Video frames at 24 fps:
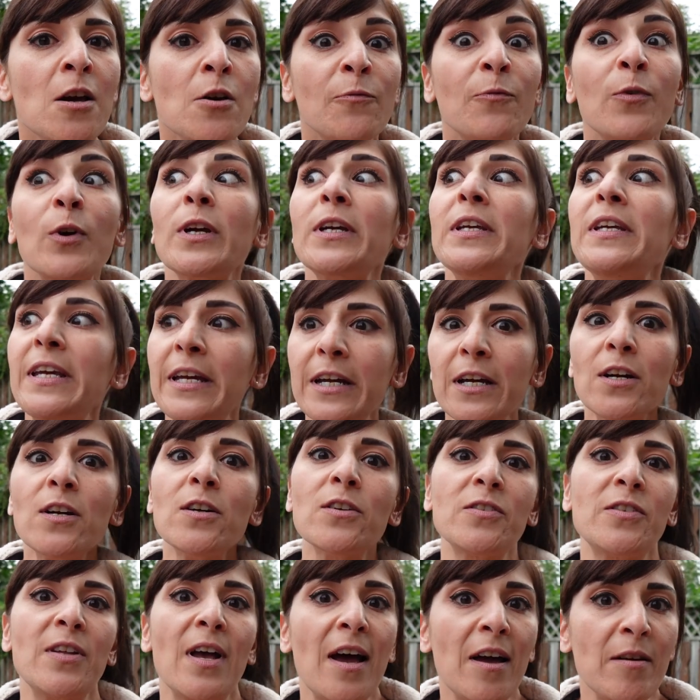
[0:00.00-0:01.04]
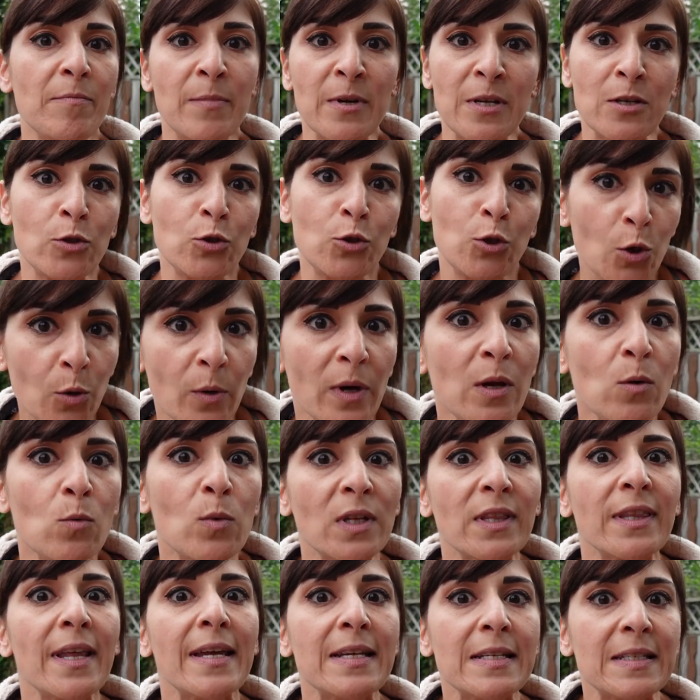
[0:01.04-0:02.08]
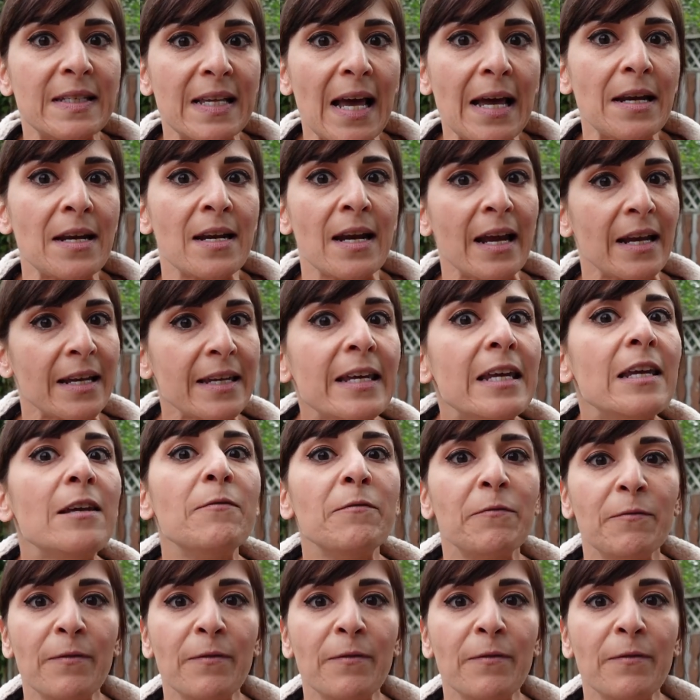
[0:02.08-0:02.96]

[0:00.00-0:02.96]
For years, I've been doing what they said and I keep